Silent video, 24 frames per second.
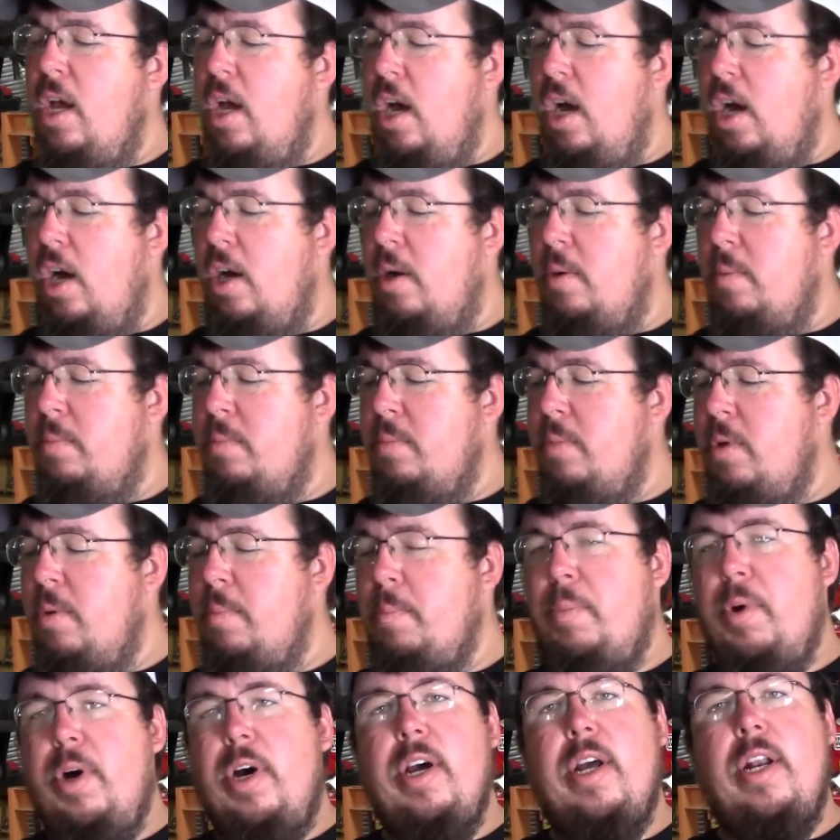
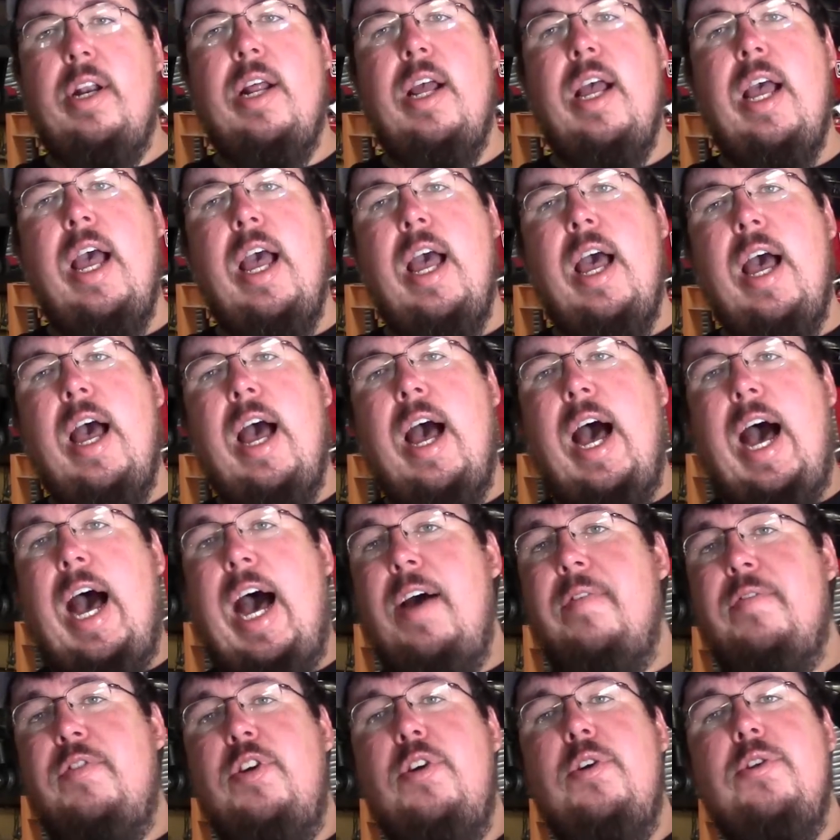But
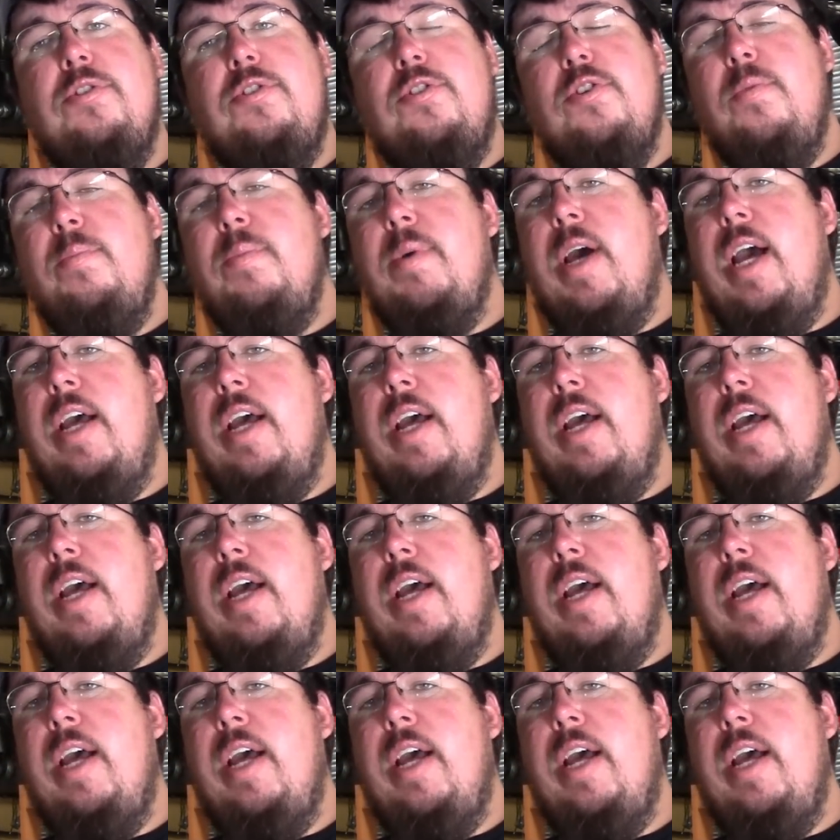I've used them,